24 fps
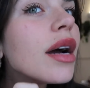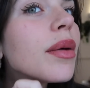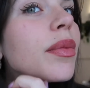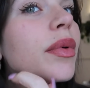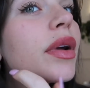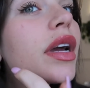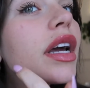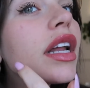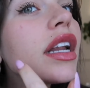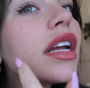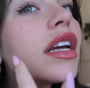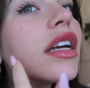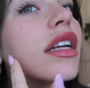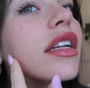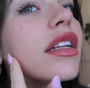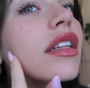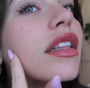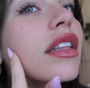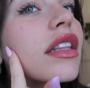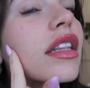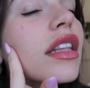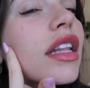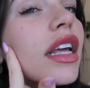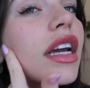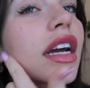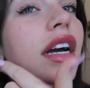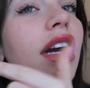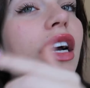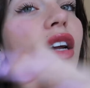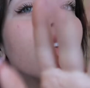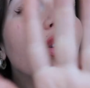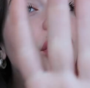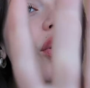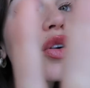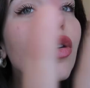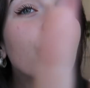I'm getting, like
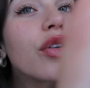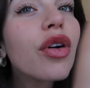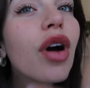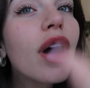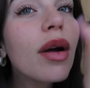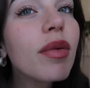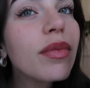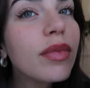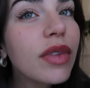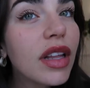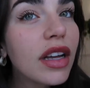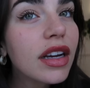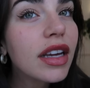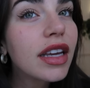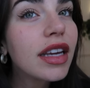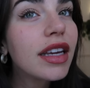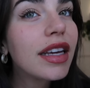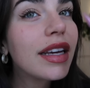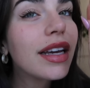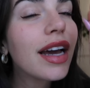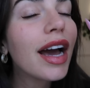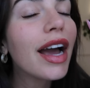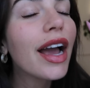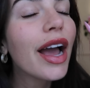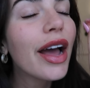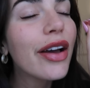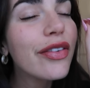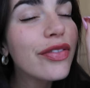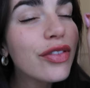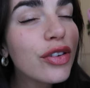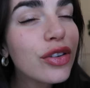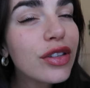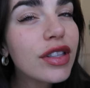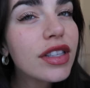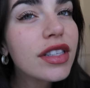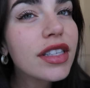I know I'm lucky, I
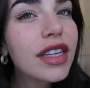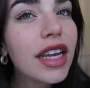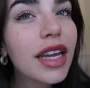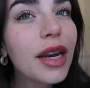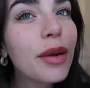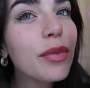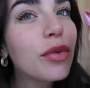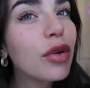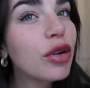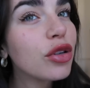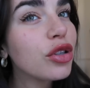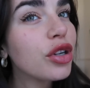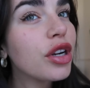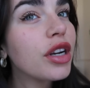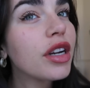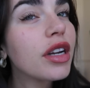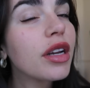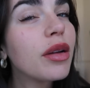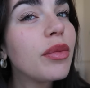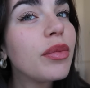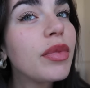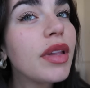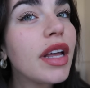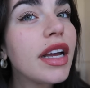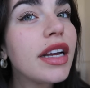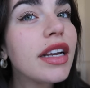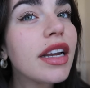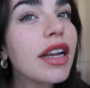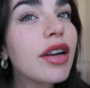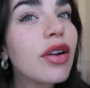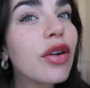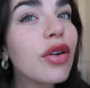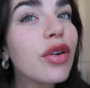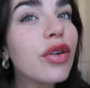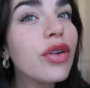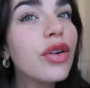have good skin, I'm not trying to complain. I
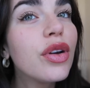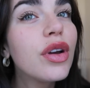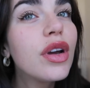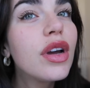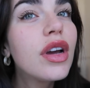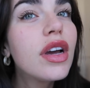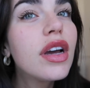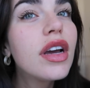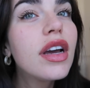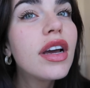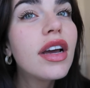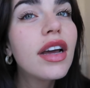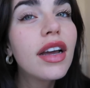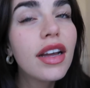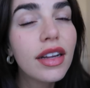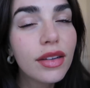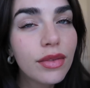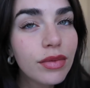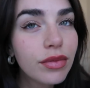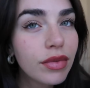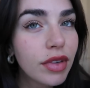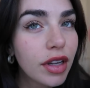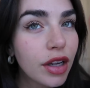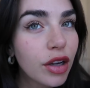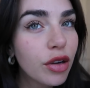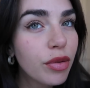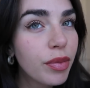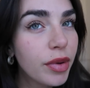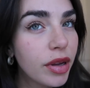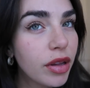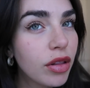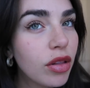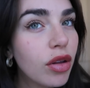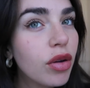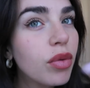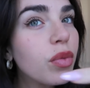know it could
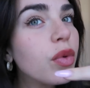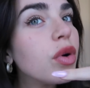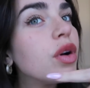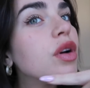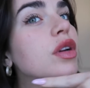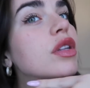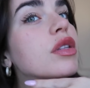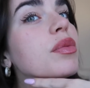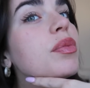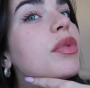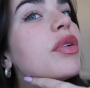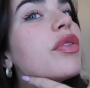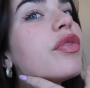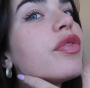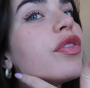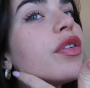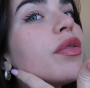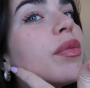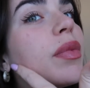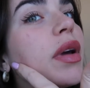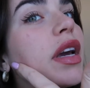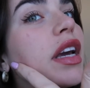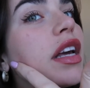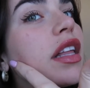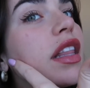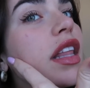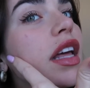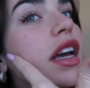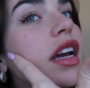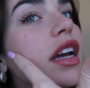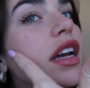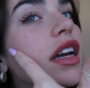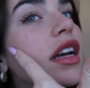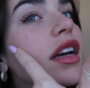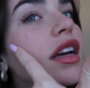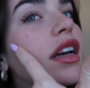be a lot worse, but for me,
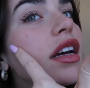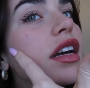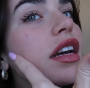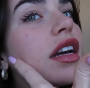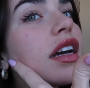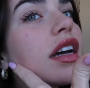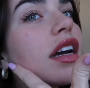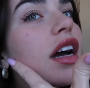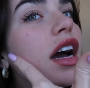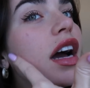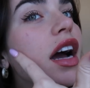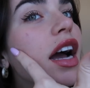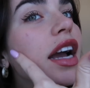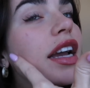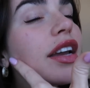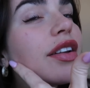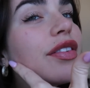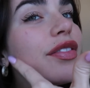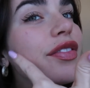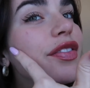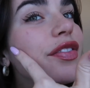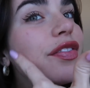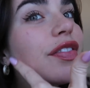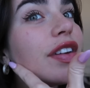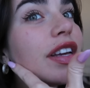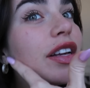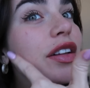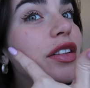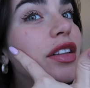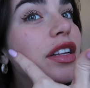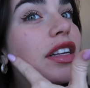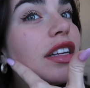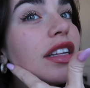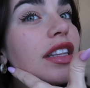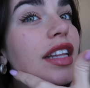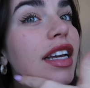like I can feel
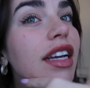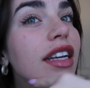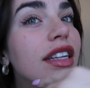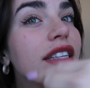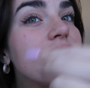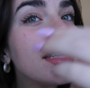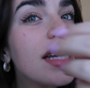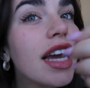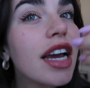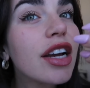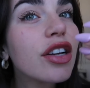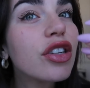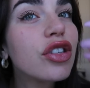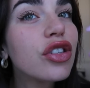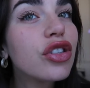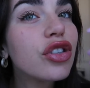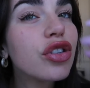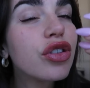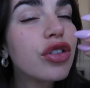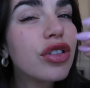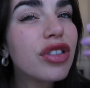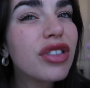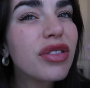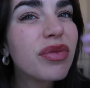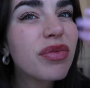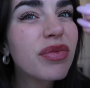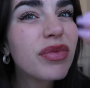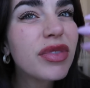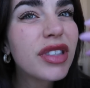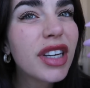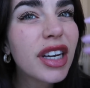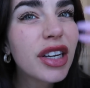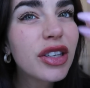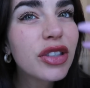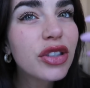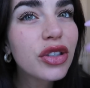it like texture
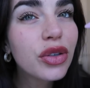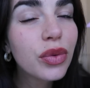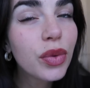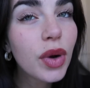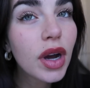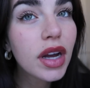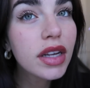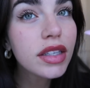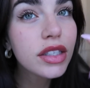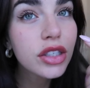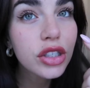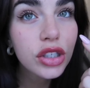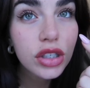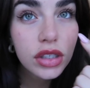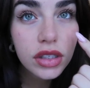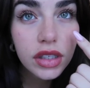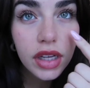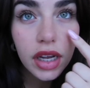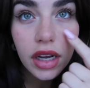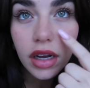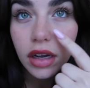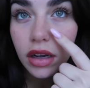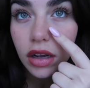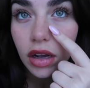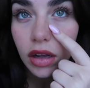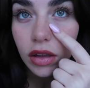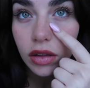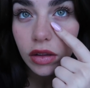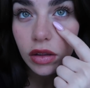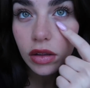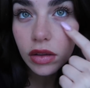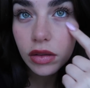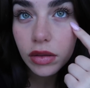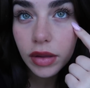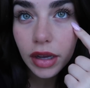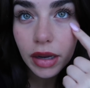wise and just like
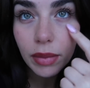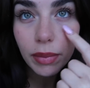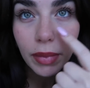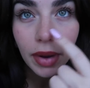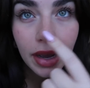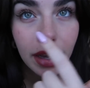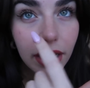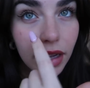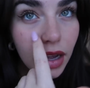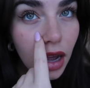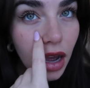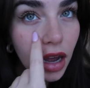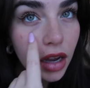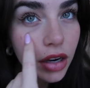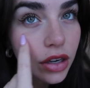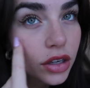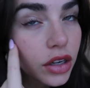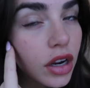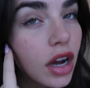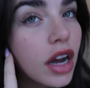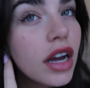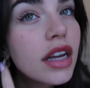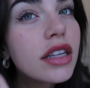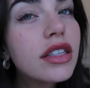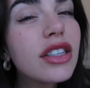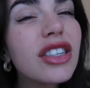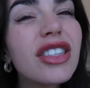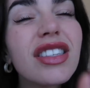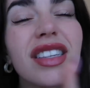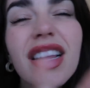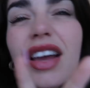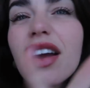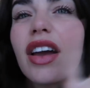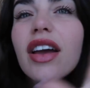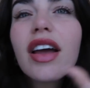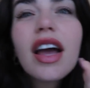my under eyes,
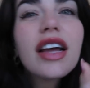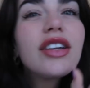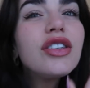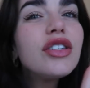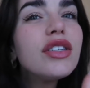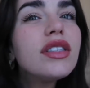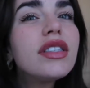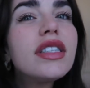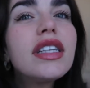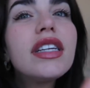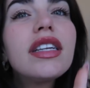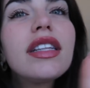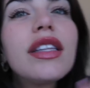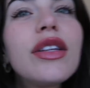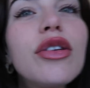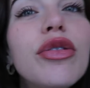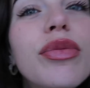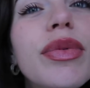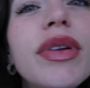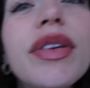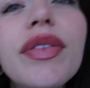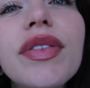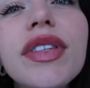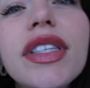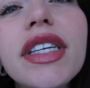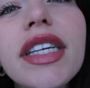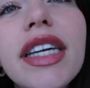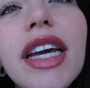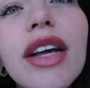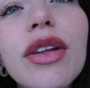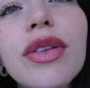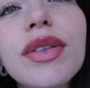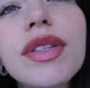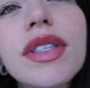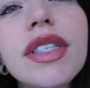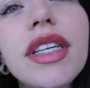I just need a little bit of
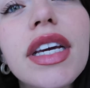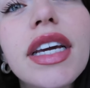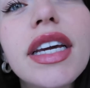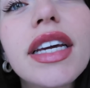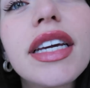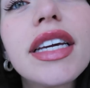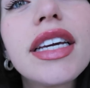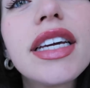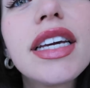TLC.